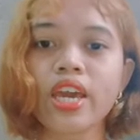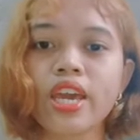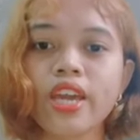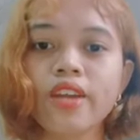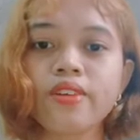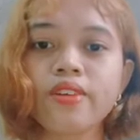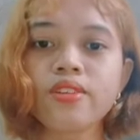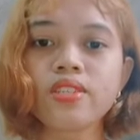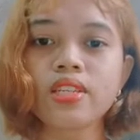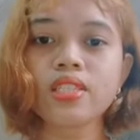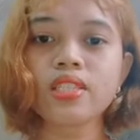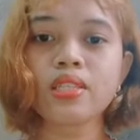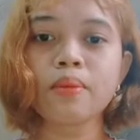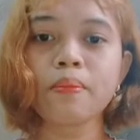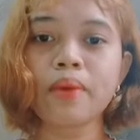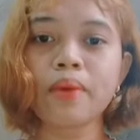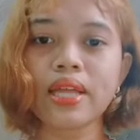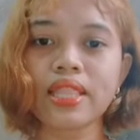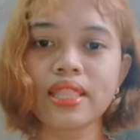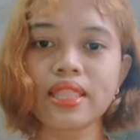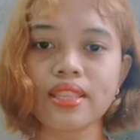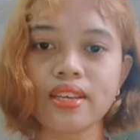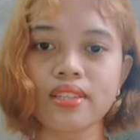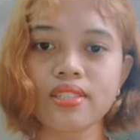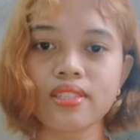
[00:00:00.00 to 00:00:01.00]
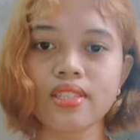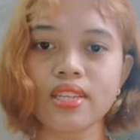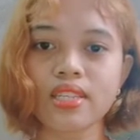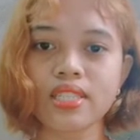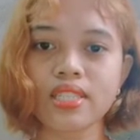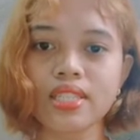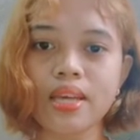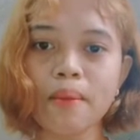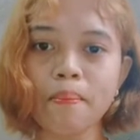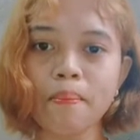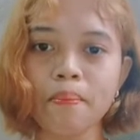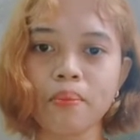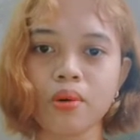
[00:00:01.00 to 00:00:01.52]
Here's a semantics
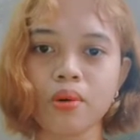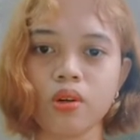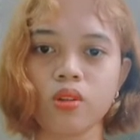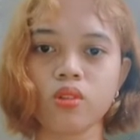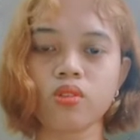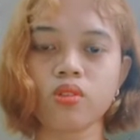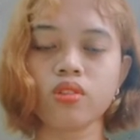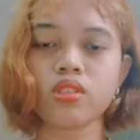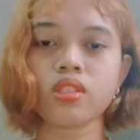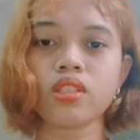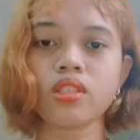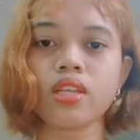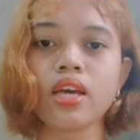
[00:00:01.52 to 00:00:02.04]
example.